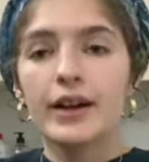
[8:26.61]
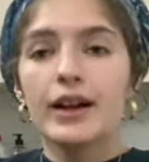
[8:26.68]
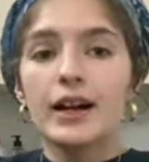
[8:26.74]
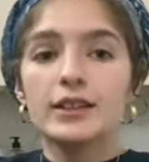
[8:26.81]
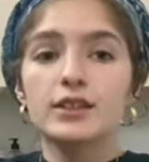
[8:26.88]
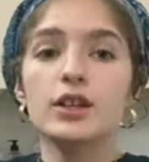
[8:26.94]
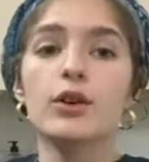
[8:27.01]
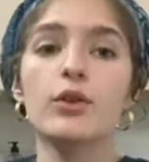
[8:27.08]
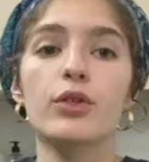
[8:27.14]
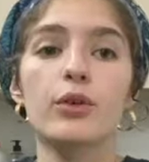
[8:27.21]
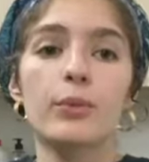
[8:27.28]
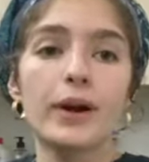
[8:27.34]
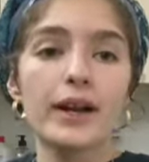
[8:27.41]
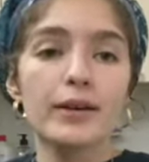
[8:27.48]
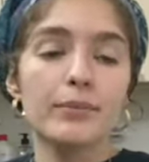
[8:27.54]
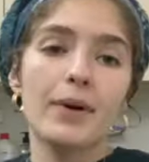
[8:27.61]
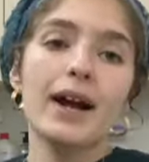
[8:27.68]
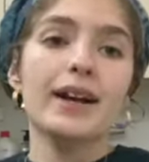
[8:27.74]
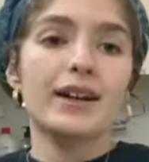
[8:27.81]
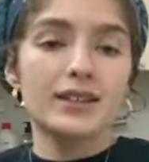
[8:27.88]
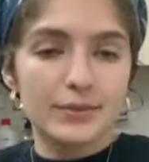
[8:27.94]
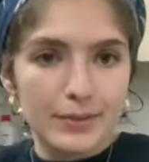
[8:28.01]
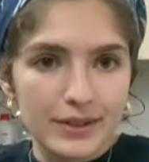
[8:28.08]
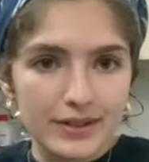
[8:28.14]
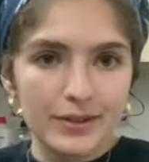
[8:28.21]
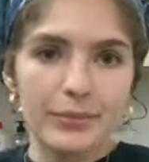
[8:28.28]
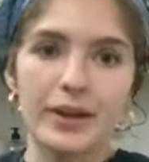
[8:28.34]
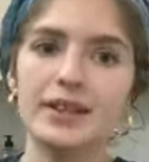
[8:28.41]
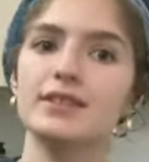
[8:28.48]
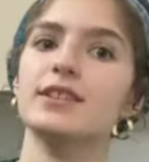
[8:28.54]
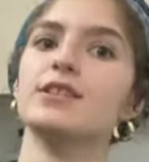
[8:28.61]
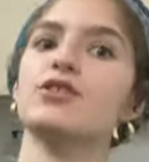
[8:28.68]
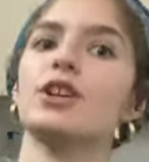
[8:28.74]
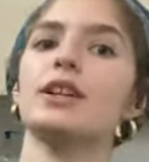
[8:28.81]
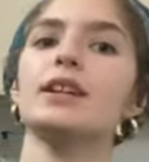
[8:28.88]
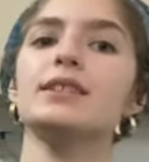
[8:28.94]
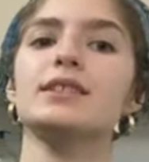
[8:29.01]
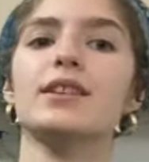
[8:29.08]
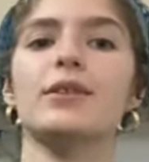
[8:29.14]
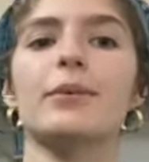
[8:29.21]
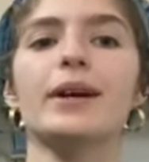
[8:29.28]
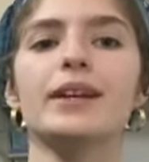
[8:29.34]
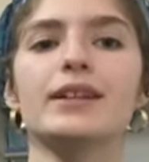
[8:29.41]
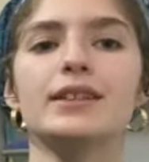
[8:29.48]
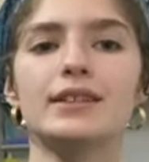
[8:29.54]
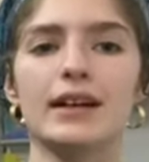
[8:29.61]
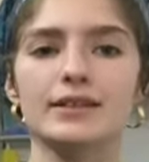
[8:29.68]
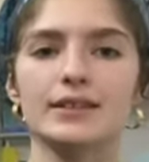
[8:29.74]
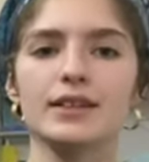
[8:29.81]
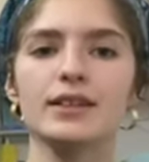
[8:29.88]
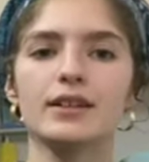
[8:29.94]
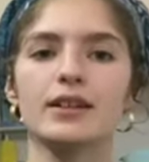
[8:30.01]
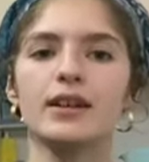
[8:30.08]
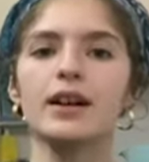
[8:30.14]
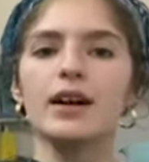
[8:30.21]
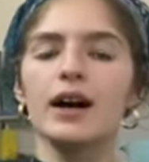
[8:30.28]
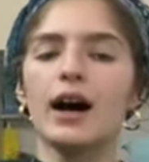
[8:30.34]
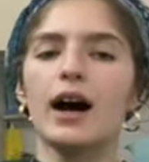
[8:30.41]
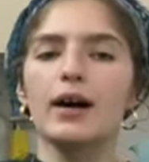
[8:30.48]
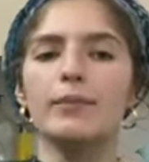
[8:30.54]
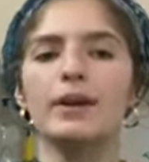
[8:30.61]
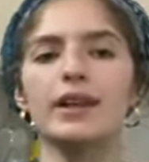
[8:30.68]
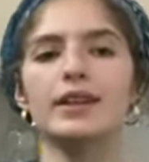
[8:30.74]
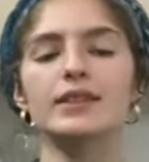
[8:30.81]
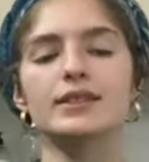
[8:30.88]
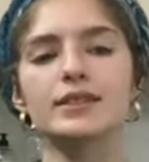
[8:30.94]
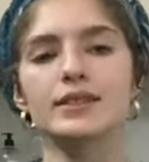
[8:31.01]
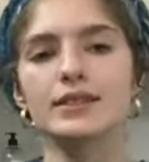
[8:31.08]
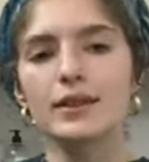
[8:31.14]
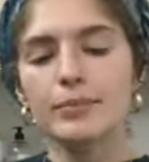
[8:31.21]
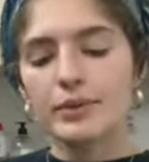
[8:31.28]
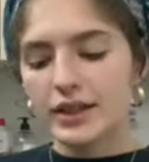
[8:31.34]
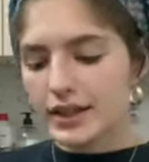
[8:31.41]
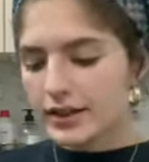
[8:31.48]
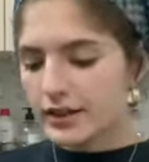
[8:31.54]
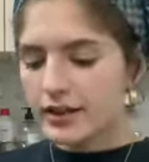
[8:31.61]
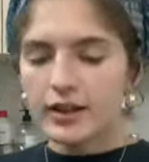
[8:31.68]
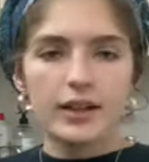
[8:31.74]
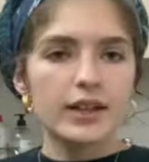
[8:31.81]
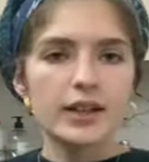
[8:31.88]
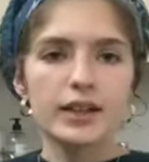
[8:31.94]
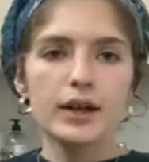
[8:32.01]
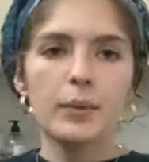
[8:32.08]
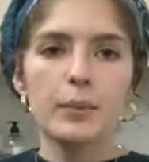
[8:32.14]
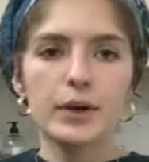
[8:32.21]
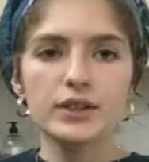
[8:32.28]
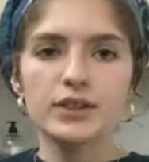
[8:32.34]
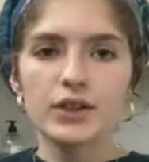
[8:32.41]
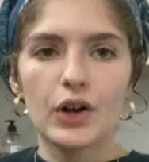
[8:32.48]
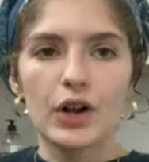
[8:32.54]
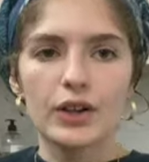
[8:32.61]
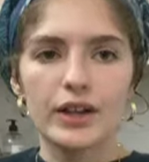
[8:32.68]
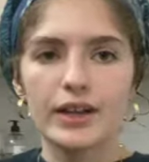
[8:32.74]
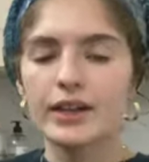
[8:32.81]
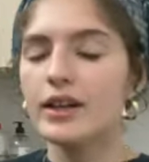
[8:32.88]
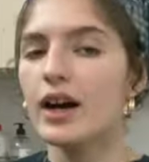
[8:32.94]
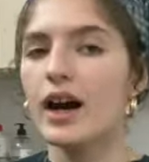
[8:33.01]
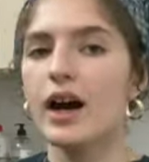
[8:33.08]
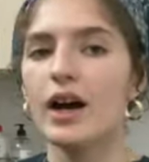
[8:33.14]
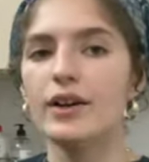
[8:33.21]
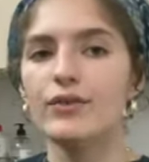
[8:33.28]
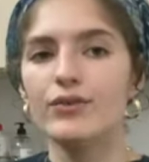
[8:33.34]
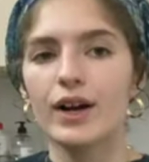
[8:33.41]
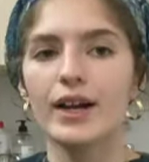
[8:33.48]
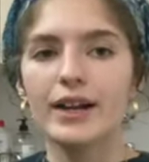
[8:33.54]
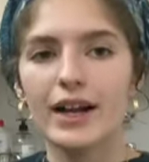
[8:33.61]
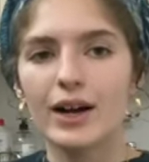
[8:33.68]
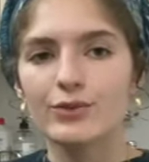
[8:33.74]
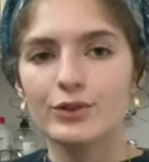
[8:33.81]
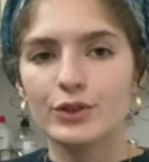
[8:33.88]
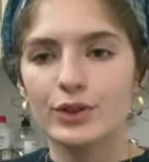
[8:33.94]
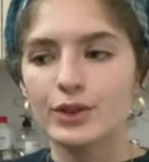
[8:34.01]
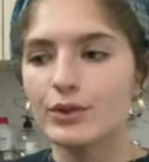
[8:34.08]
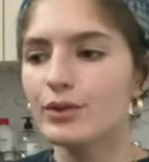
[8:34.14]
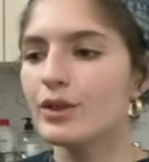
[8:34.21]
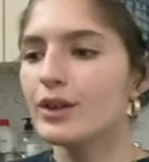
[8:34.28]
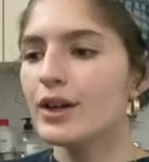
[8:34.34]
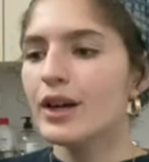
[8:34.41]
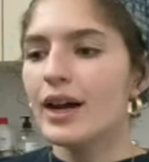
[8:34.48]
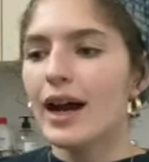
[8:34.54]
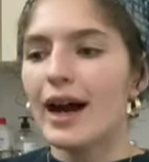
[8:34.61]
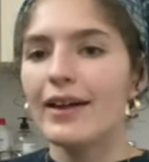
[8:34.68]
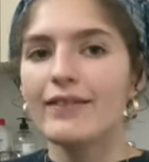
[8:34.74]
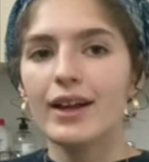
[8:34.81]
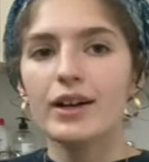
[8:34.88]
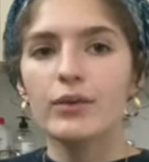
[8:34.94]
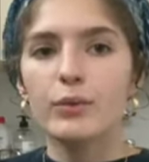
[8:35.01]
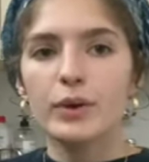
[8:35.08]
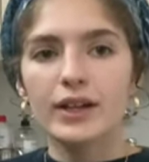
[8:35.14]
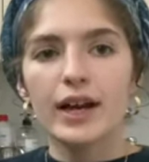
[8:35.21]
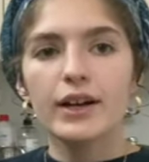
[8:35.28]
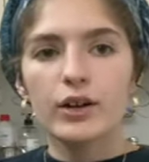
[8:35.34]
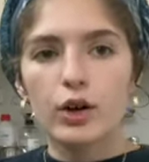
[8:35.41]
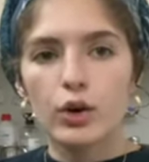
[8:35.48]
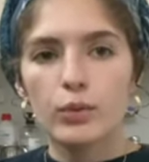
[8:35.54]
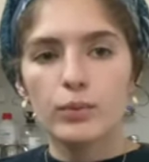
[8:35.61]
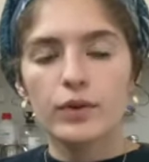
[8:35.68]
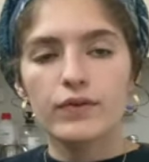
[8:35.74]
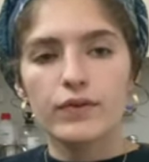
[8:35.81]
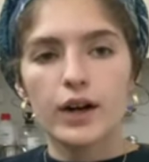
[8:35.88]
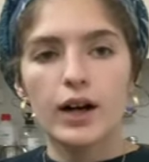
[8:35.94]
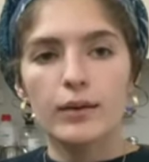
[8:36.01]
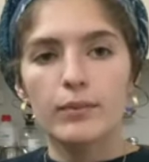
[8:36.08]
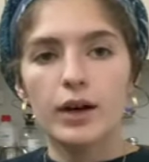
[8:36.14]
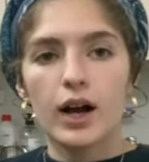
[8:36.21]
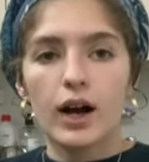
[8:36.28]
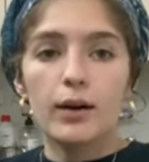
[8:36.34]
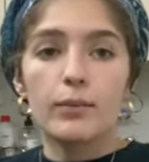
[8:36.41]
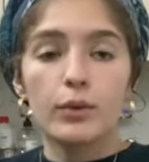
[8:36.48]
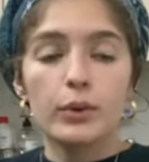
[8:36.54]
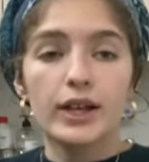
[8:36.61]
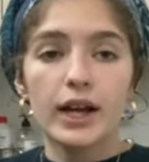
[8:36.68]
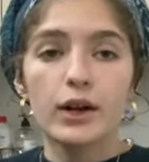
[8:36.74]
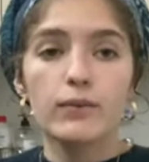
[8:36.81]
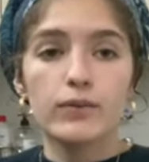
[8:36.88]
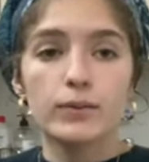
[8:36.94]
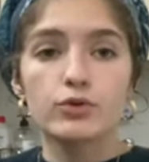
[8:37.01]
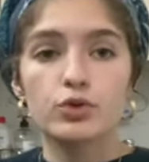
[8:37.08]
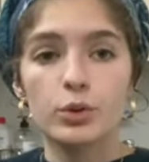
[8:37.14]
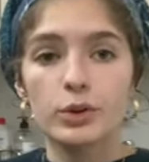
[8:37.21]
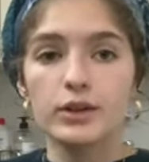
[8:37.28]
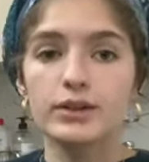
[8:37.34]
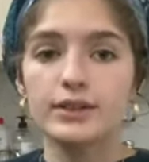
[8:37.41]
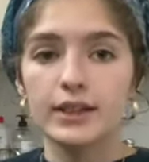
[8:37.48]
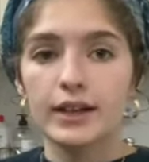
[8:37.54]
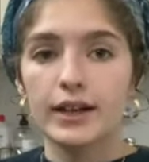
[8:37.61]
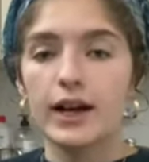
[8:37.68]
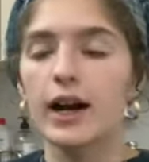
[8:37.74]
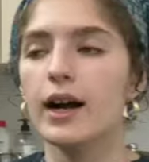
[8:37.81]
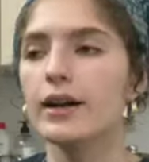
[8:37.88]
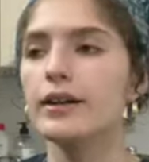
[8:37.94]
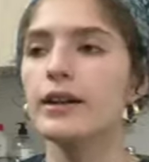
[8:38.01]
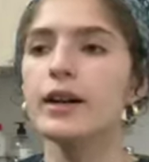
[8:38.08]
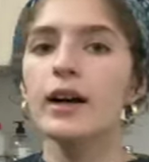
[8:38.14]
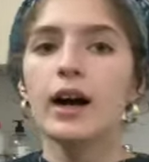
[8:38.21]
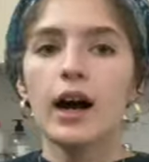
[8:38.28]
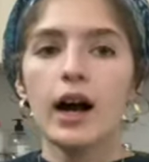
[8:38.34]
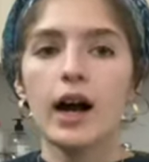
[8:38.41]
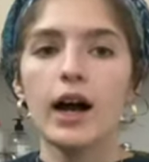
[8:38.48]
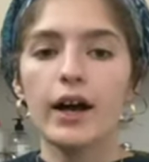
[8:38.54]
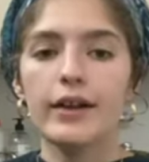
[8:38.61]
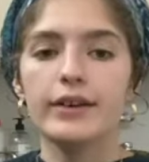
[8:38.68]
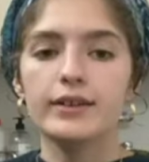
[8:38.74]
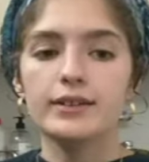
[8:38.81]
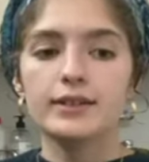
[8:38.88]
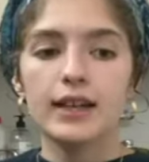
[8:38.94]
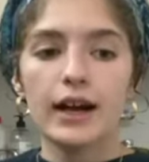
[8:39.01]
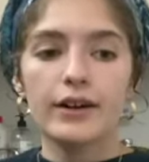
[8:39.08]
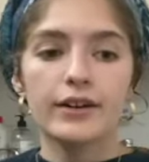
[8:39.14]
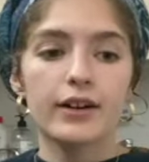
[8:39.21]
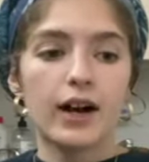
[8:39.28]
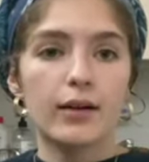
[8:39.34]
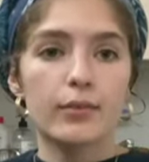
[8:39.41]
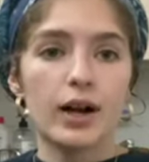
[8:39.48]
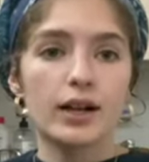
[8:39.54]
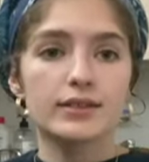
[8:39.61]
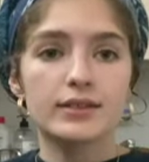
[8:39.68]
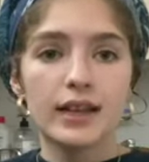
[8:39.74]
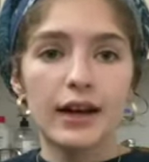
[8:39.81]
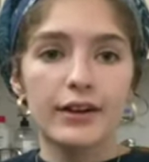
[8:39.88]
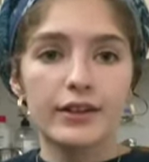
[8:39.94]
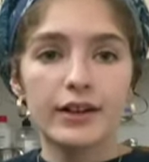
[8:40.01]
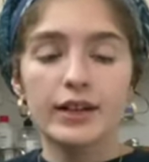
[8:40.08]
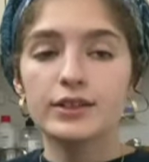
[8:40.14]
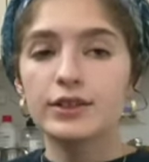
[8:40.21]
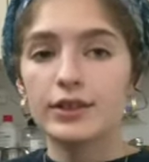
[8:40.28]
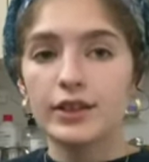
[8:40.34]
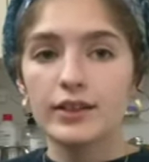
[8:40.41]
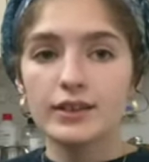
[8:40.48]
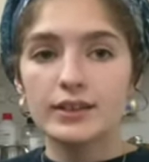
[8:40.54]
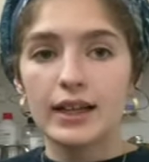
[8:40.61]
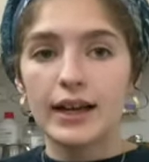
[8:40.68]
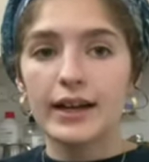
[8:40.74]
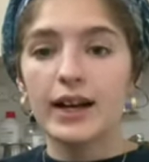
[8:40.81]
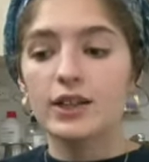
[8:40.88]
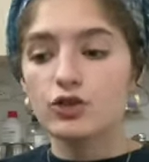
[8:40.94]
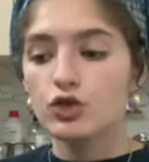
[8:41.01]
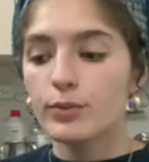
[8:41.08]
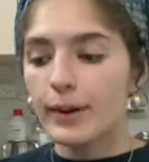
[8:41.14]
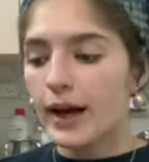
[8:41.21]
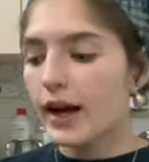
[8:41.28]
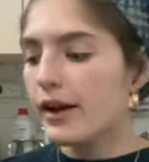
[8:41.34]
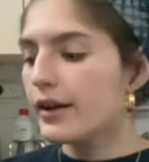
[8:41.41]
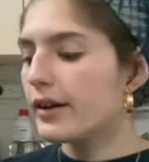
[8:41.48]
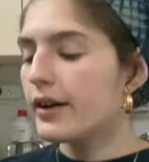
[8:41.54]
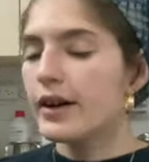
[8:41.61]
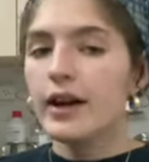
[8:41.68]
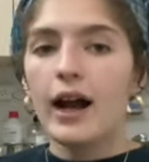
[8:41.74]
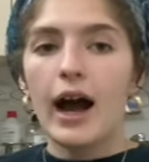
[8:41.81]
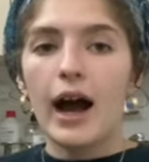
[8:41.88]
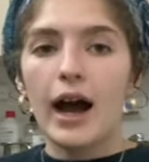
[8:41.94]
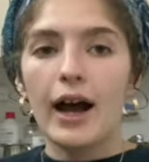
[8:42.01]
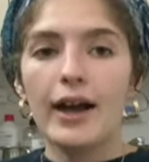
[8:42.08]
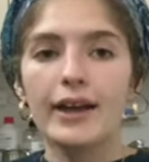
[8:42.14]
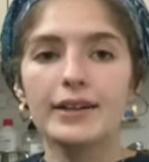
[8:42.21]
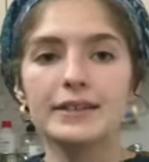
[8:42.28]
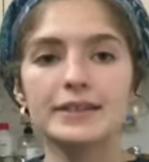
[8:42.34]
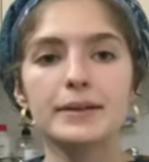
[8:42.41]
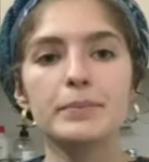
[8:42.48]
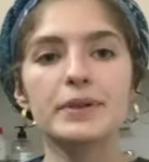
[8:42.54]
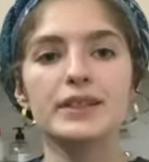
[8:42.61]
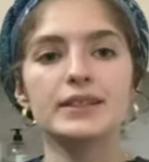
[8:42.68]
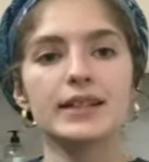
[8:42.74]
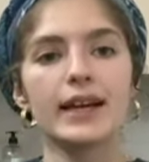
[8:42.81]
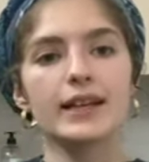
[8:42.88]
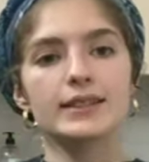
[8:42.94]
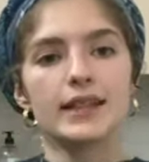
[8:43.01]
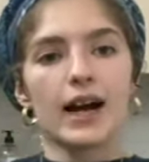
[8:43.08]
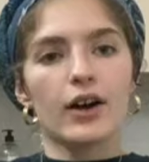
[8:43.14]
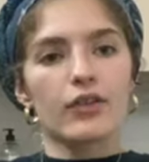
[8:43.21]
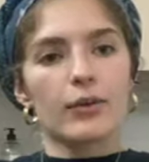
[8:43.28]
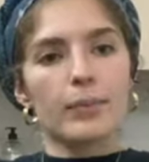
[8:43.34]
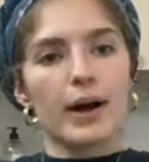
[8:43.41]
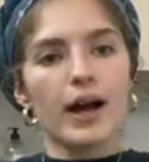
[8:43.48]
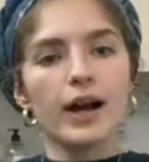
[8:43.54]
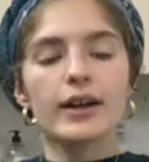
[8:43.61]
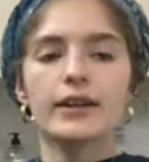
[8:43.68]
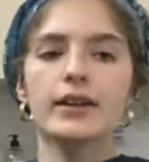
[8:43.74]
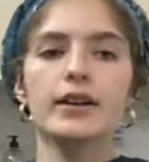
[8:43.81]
And so the way my husband makes the cholent and the way he does it is simply he puts it all in on Friday afternoon, and then we get home from shul or synagogue on Saturday during the day on Shabbat, and he simply takes out the pot